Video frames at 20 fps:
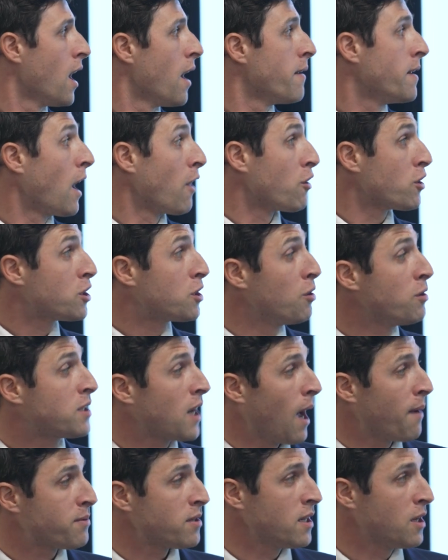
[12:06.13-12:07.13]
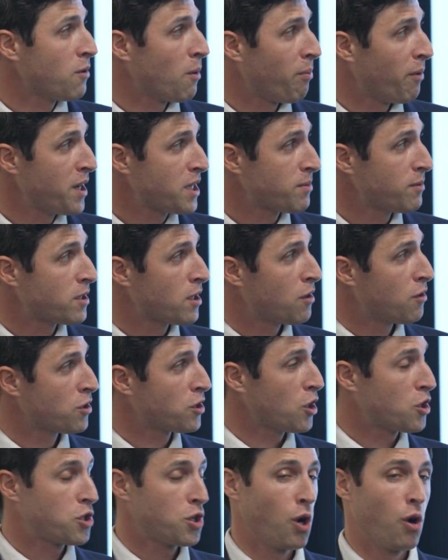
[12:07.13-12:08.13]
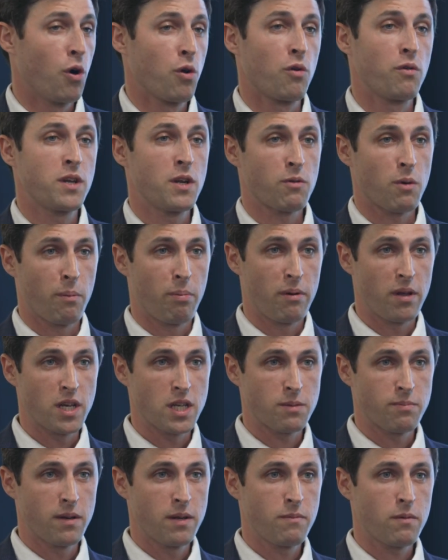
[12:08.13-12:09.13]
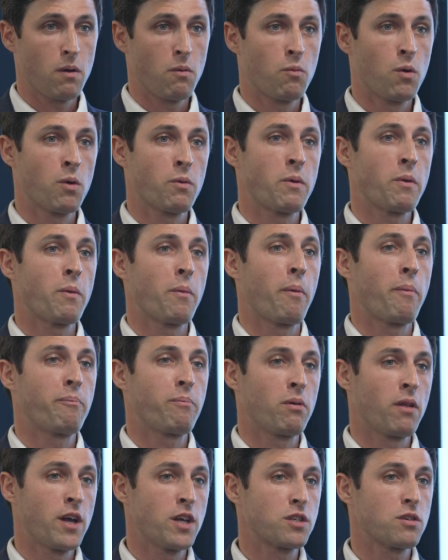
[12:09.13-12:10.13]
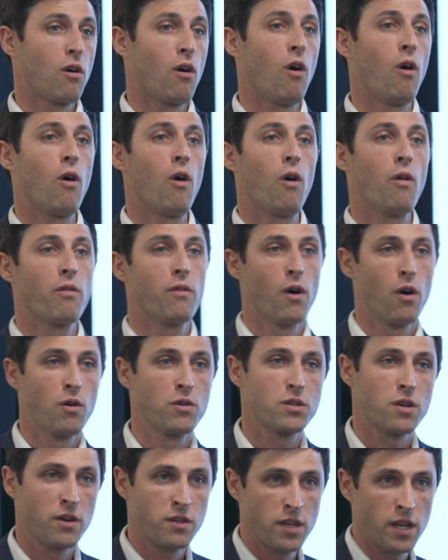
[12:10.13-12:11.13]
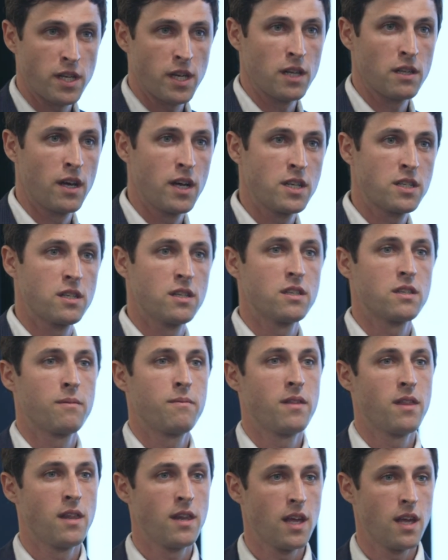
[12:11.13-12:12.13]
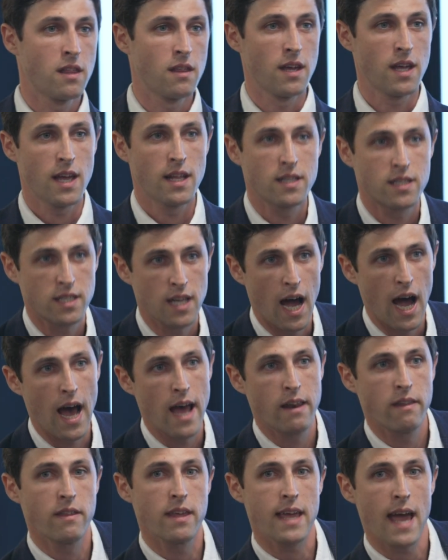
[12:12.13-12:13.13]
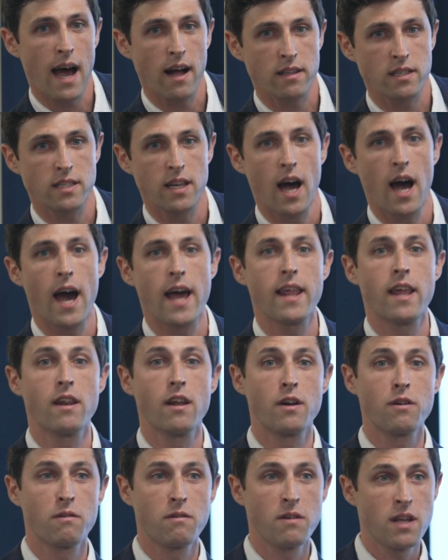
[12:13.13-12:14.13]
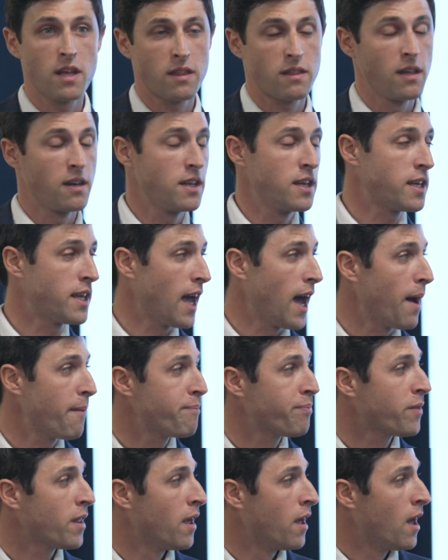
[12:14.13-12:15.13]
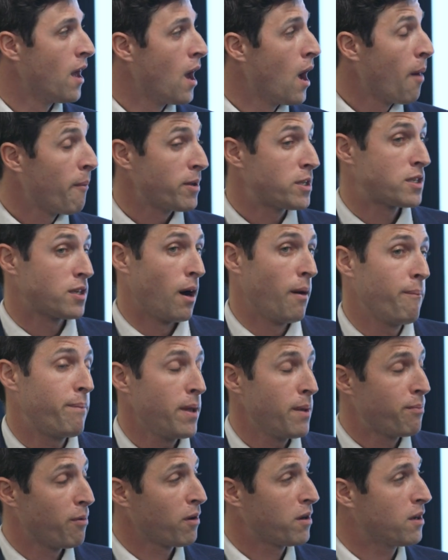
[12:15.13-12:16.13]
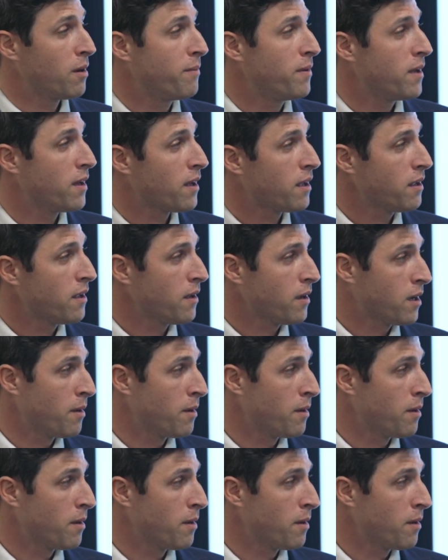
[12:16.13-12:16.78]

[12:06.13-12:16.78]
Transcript: Now there's two types of knee replacements. There's a total knee replacement where we replace all those articulations that are in the knee, the inside, the outside, and underneath the kneecap. But some people could be